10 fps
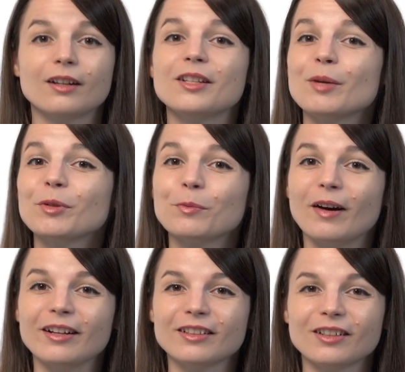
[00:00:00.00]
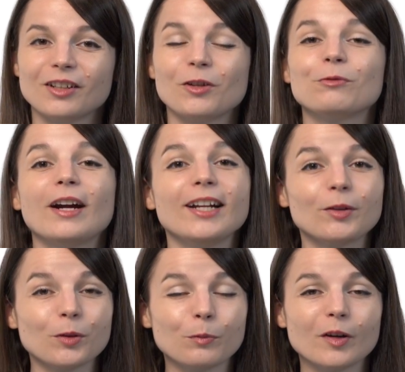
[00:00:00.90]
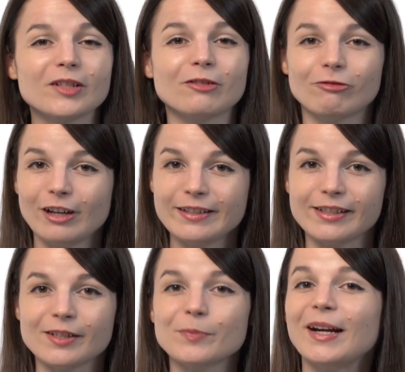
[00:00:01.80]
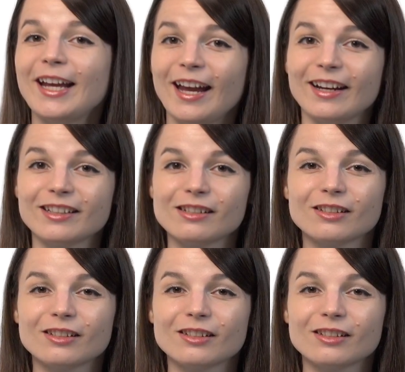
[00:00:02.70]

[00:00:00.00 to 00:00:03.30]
Number 1, write out the words and phrases by hand.